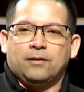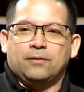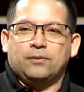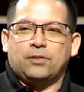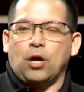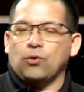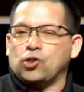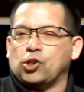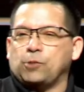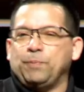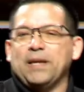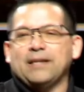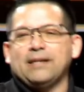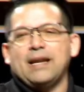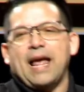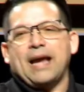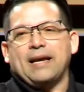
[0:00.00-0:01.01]
Don't speak
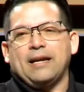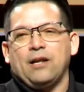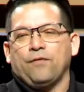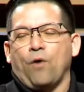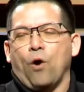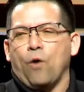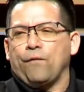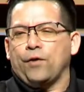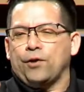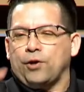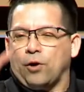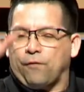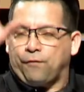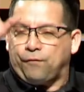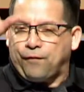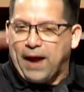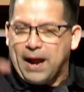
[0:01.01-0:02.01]
negative over your
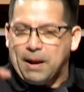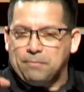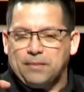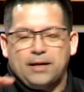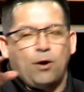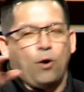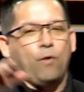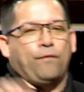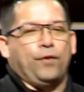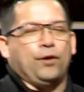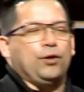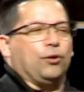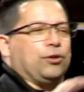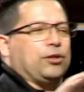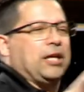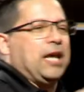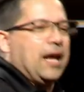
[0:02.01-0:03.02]
family, over
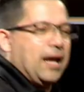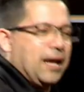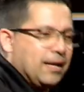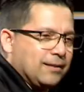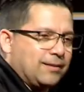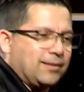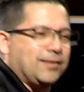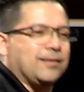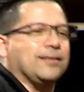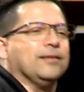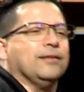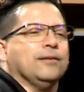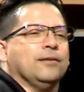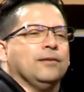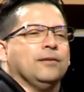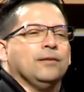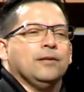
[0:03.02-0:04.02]
your kids,
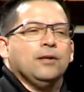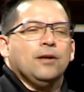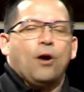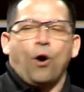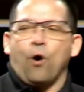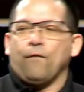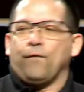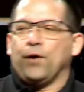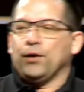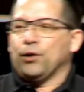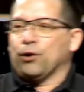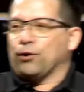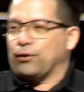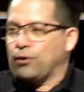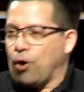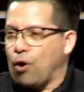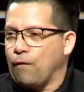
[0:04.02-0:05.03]
over your
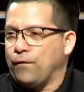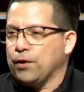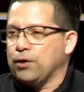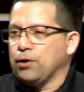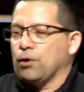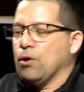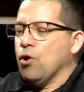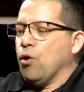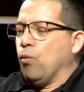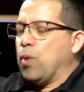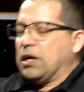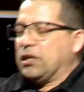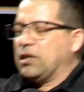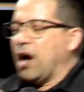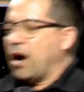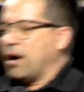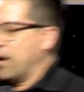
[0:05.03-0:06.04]
over your what God